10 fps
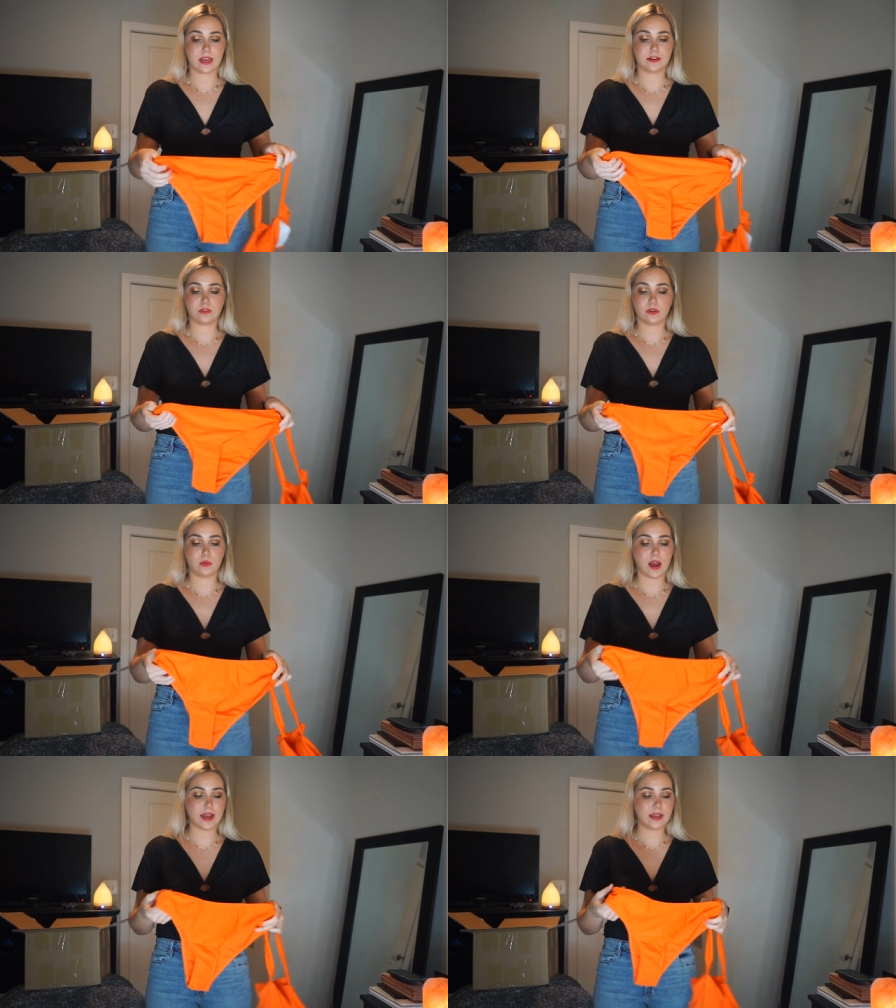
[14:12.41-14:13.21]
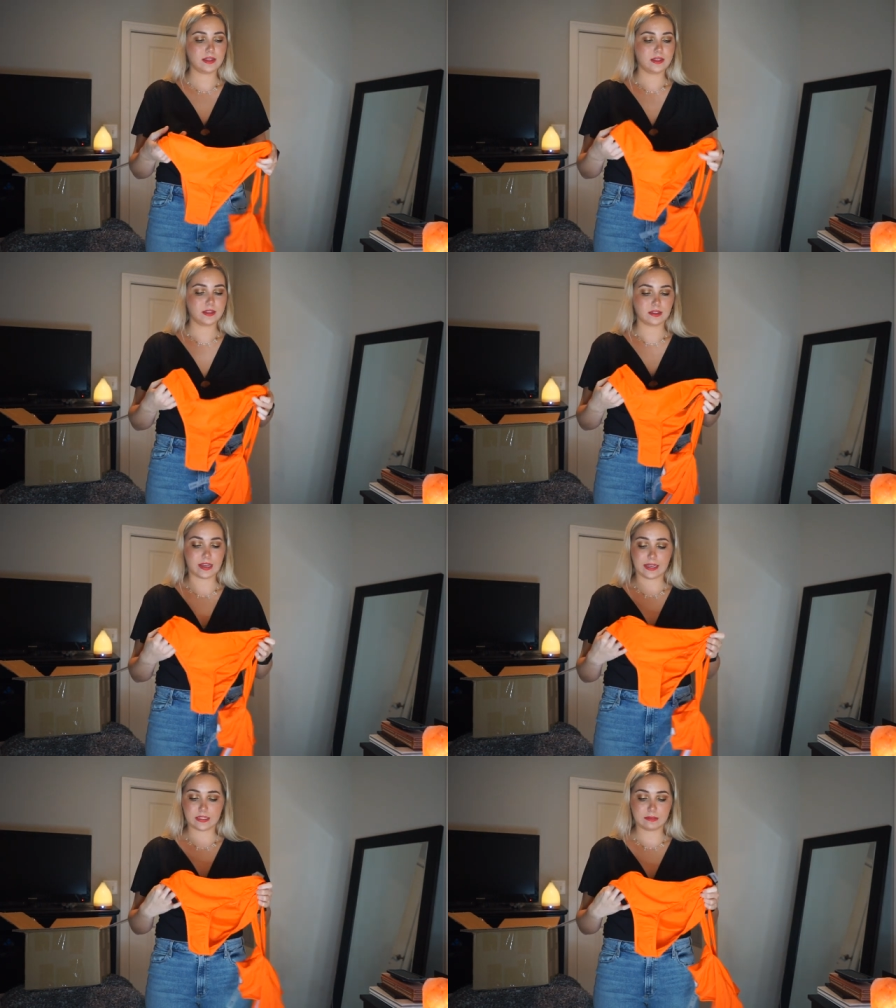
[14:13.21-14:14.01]
I don't know why.
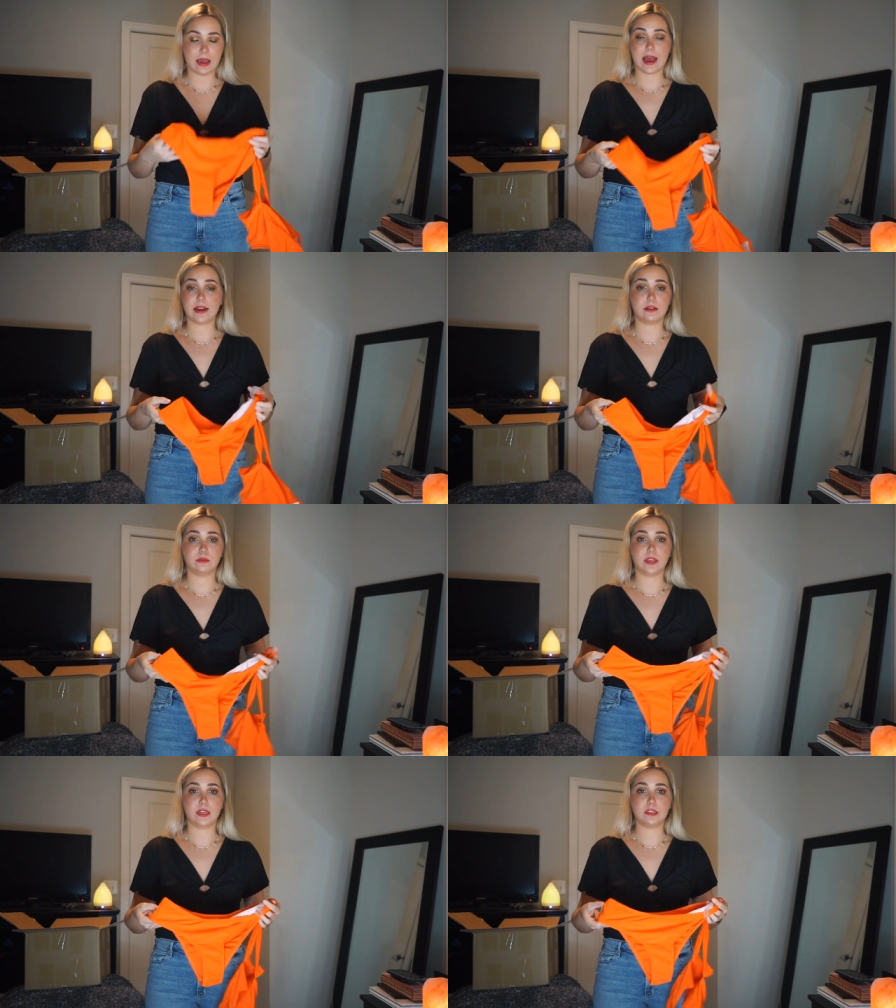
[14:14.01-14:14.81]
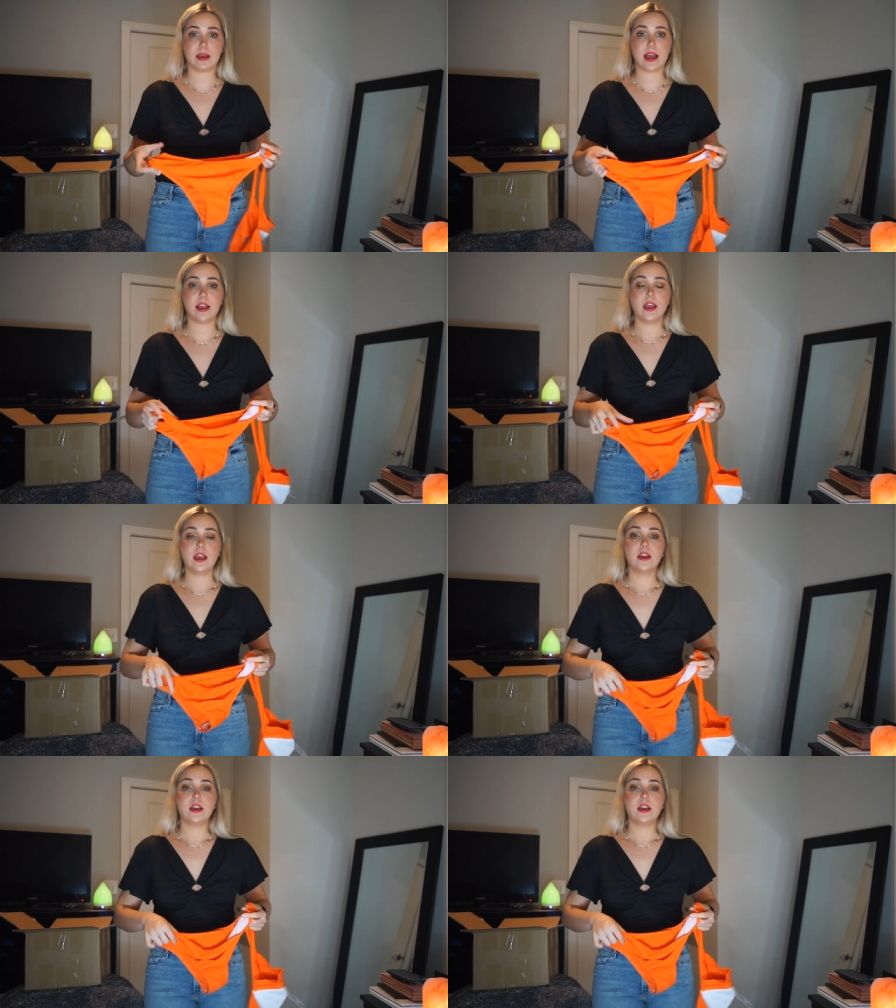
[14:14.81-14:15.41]
Like, it's bad. It really is bad.